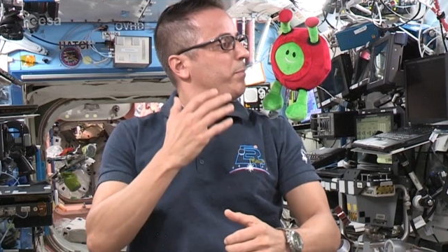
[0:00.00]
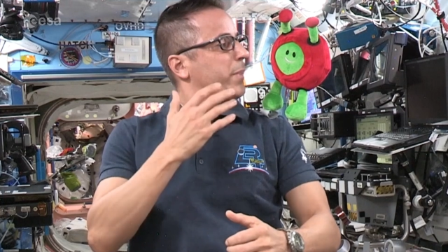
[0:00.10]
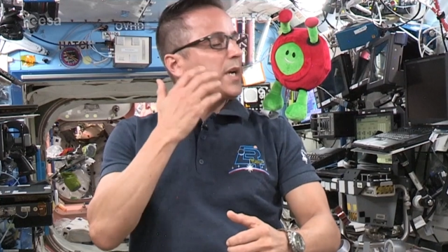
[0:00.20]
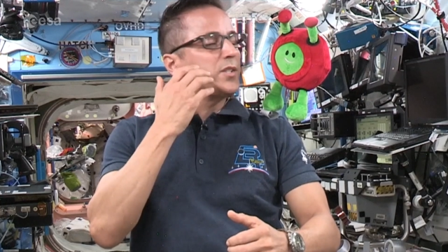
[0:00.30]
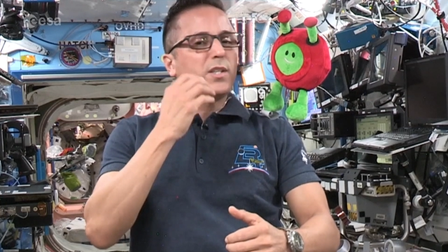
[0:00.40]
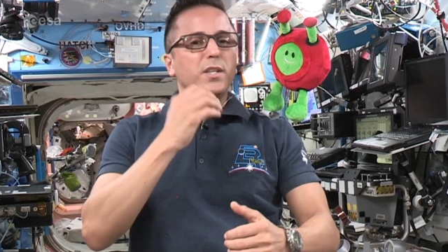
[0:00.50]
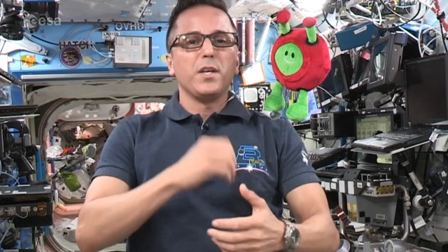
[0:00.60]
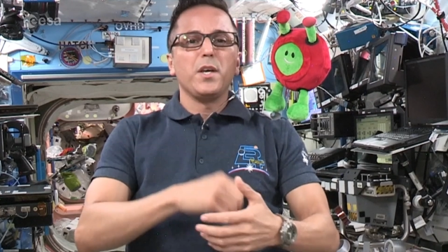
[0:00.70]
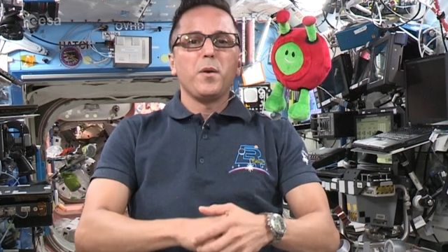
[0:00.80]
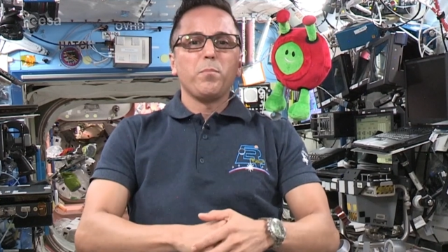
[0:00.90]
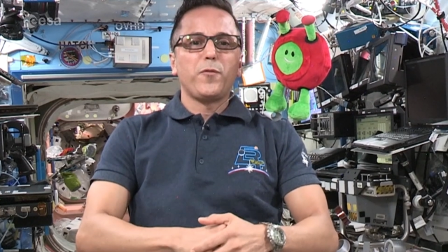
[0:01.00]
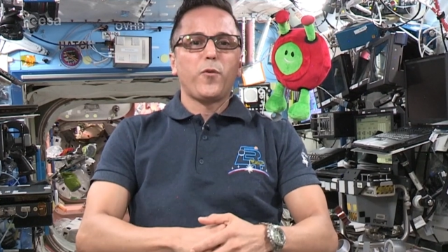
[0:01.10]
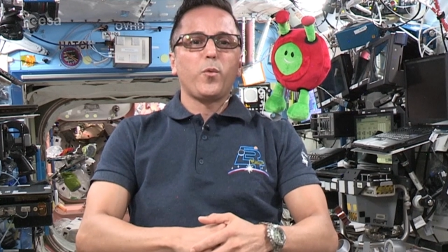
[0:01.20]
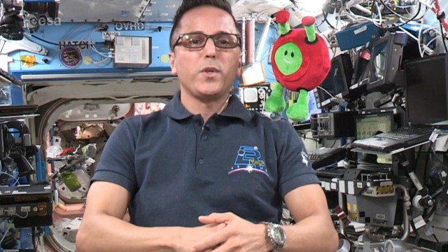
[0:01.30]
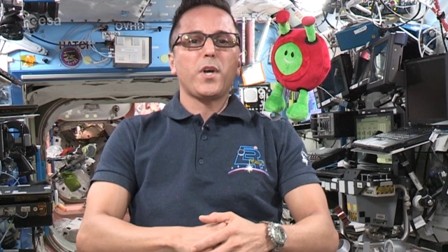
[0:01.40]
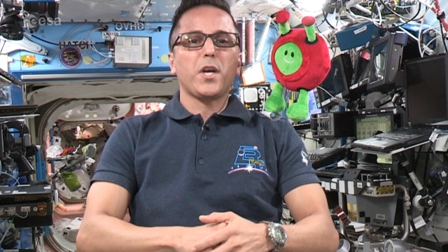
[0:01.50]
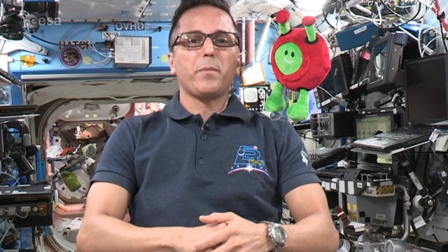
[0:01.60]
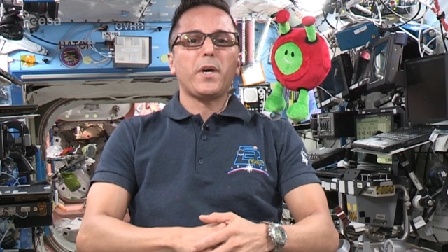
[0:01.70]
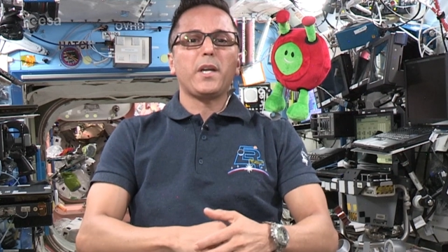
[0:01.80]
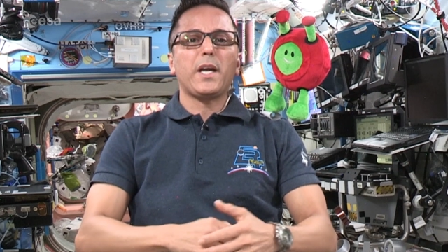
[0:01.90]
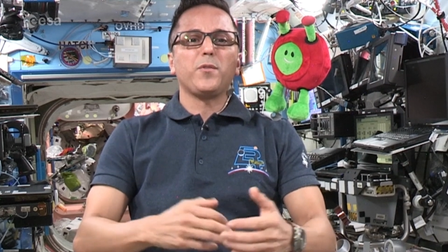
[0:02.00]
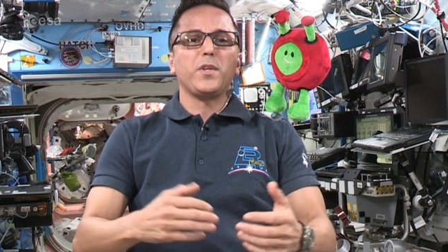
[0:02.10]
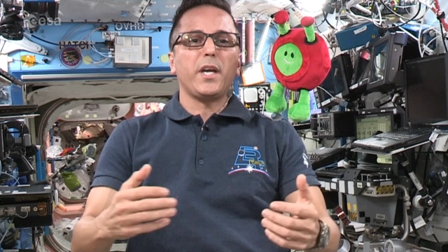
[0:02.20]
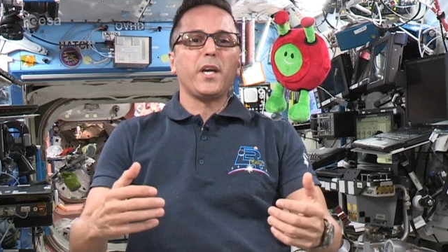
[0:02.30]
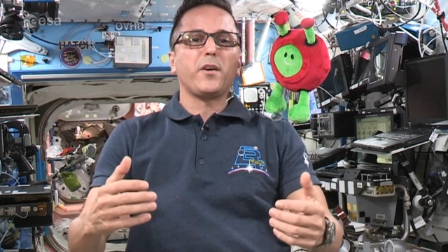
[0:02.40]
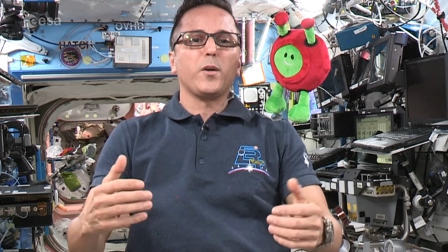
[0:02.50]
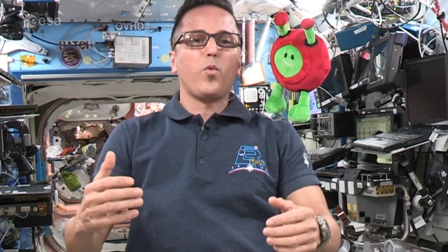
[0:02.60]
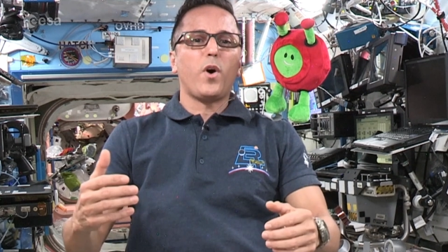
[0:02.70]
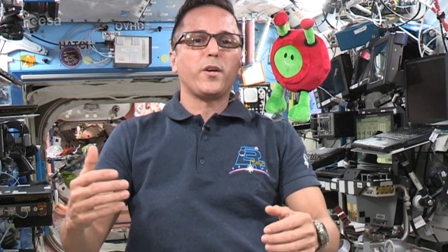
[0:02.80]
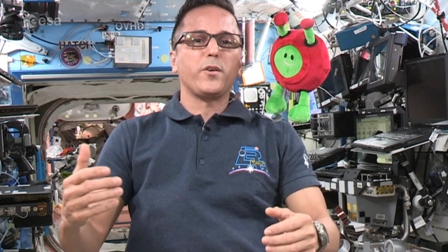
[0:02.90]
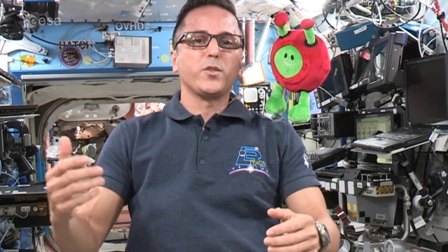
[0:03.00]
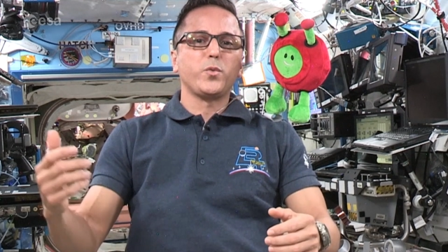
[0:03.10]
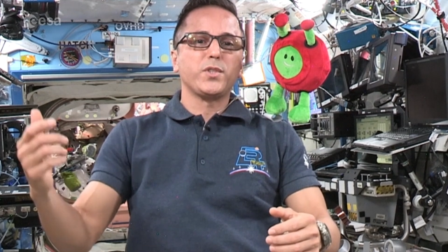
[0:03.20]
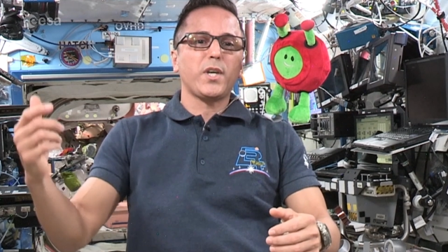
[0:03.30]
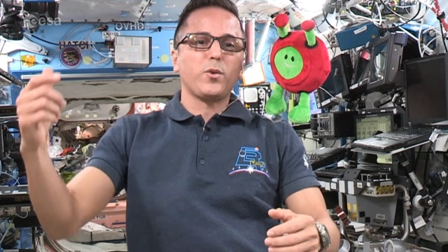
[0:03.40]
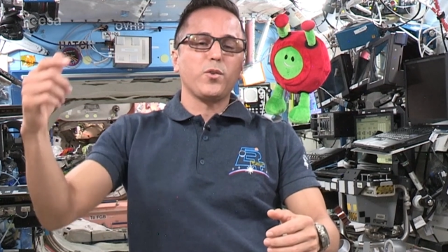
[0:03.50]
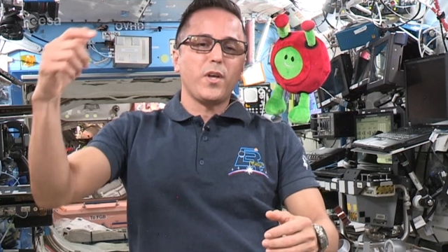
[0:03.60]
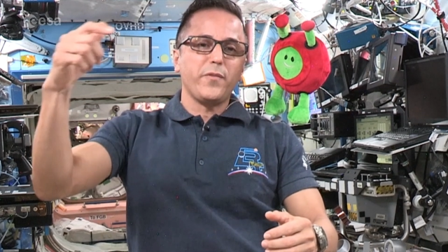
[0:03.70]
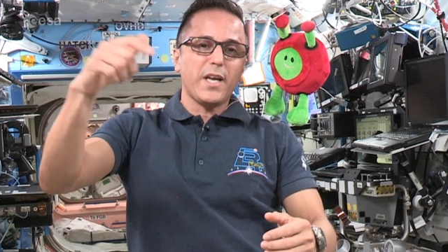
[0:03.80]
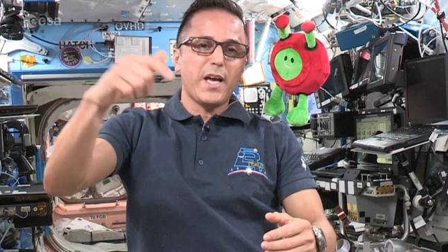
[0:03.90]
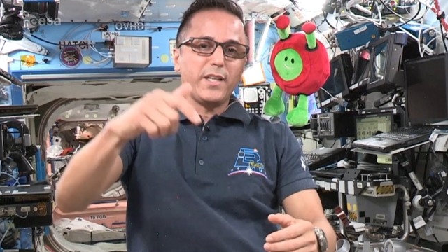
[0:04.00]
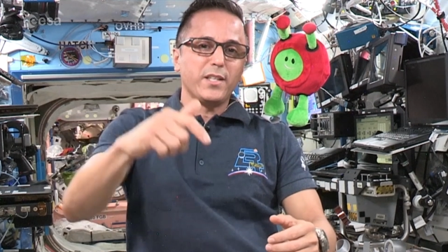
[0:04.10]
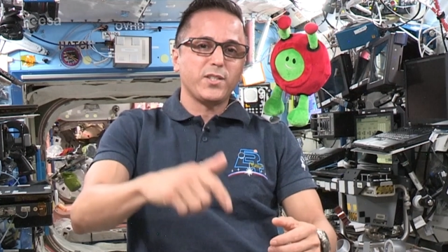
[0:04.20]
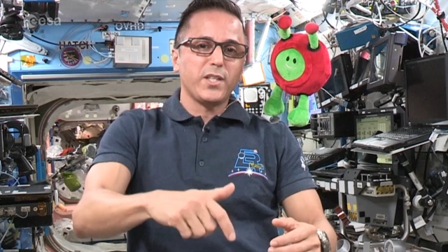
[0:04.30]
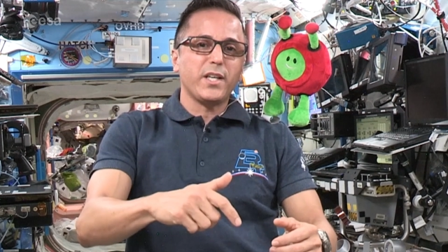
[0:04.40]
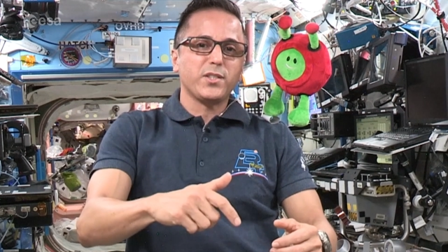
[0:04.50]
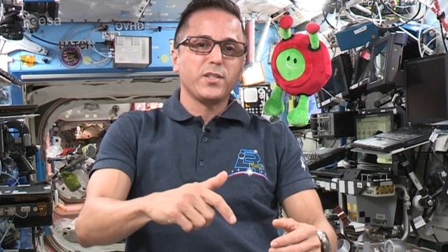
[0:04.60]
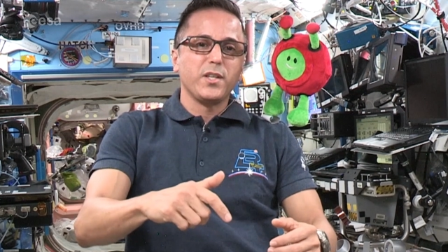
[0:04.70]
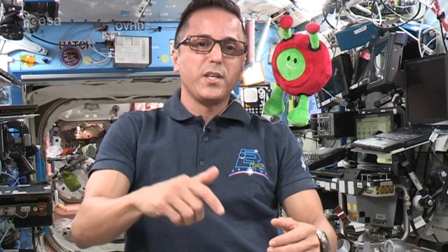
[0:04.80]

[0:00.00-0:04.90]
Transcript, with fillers: Paxi, before we talk about how the air and water is recycled on the I S S,